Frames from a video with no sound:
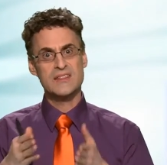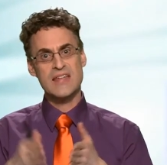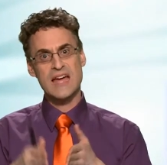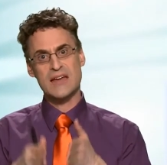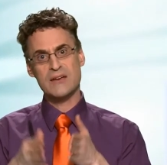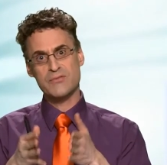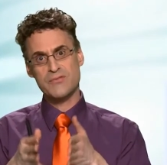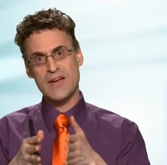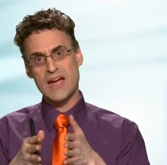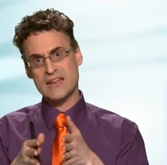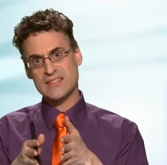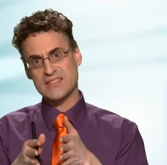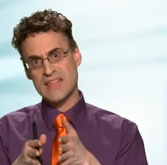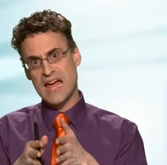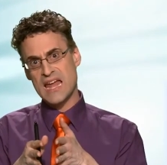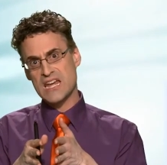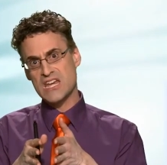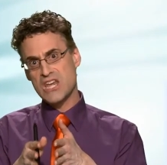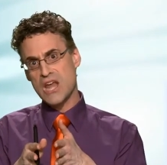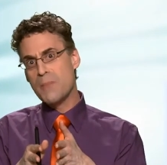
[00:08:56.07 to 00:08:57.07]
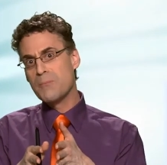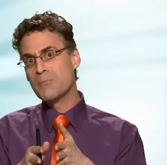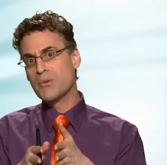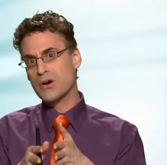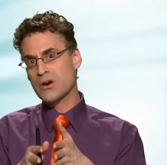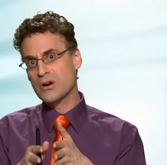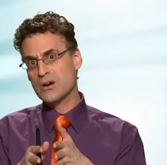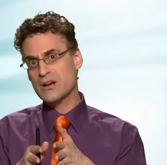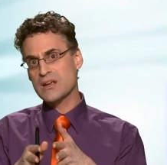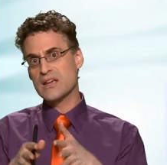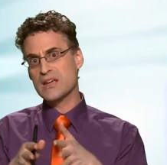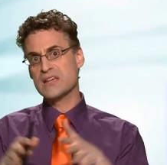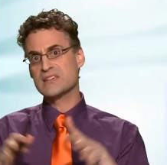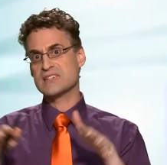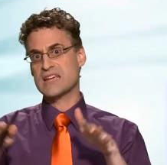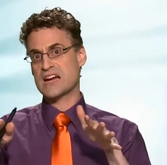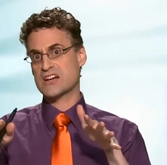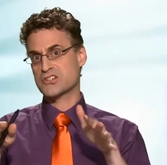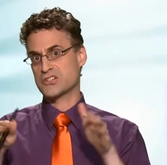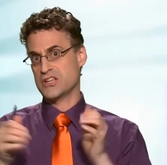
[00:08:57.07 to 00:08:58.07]
that in fact that number
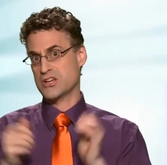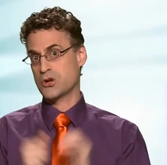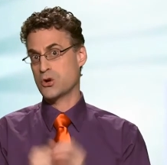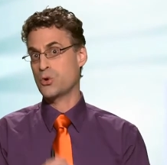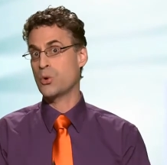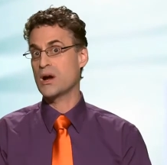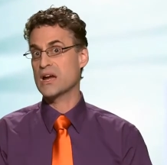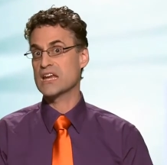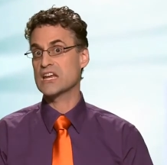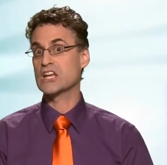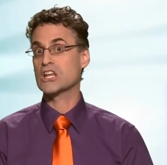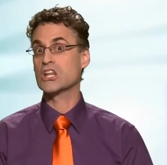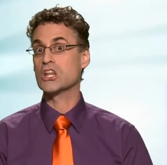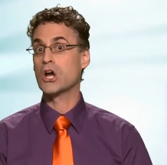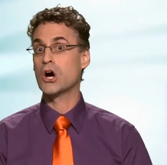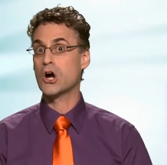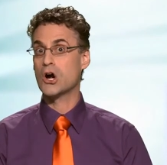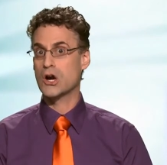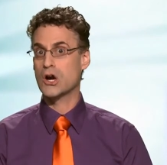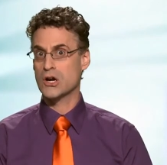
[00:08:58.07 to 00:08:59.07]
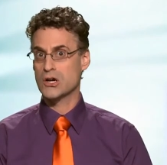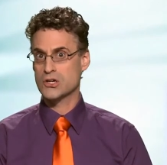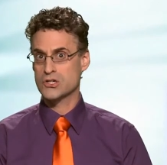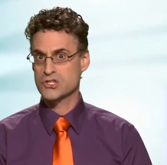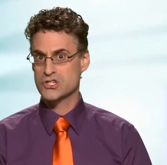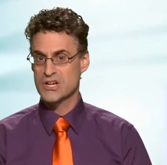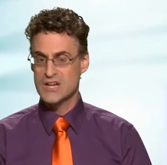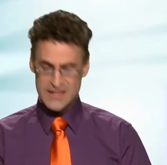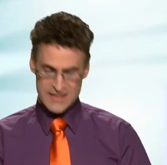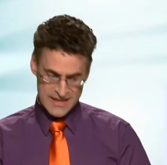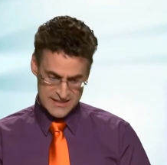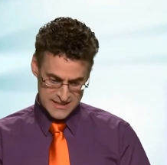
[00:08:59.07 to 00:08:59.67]
is actually quite large.